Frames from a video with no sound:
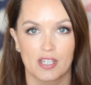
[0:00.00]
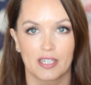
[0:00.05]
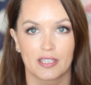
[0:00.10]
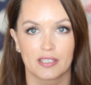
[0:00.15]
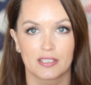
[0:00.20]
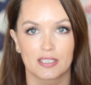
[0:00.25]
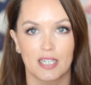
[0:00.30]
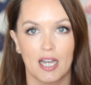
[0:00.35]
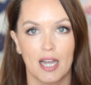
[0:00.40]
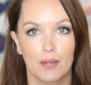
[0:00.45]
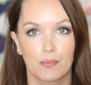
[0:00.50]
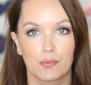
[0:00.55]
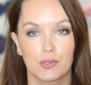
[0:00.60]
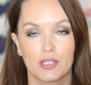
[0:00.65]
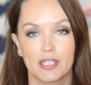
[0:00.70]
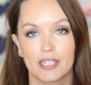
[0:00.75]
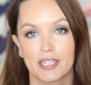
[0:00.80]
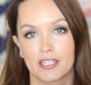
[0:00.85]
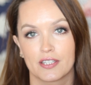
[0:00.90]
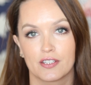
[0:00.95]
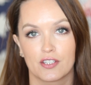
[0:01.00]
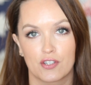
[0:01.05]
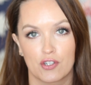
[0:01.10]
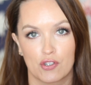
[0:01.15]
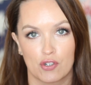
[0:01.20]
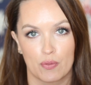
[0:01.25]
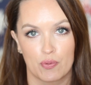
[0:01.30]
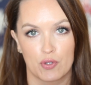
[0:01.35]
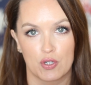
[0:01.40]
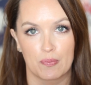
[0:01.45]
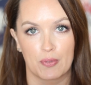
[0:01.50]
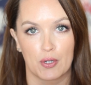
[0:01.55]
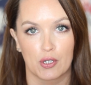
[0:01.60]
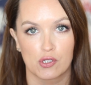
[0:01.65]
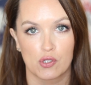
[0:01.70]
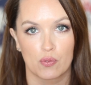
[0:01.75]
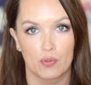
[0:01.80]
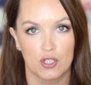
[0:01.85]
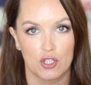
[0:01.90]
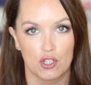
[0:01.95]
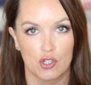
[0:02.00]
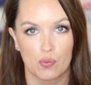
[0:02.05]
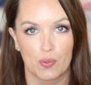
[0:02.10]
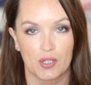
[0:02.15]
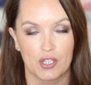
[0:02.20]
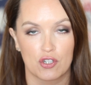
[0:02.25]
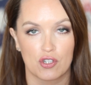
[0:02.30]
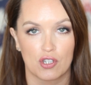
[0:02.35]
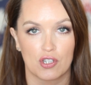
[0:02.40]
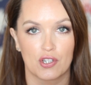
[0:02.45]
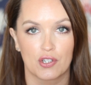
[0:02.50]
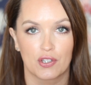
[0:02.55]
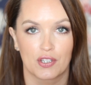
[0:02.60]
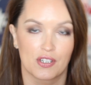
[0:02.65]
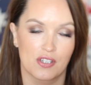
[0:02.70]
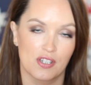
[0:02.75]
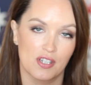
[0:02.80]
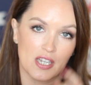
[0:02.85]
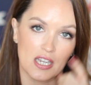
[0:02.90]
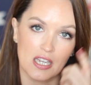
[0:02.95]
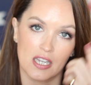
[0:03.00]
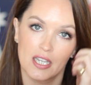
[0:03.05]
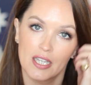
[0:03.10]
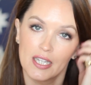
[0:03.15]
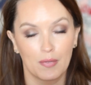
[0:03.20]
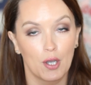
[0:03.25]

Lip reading: and I will link in the description box which is which so you can see.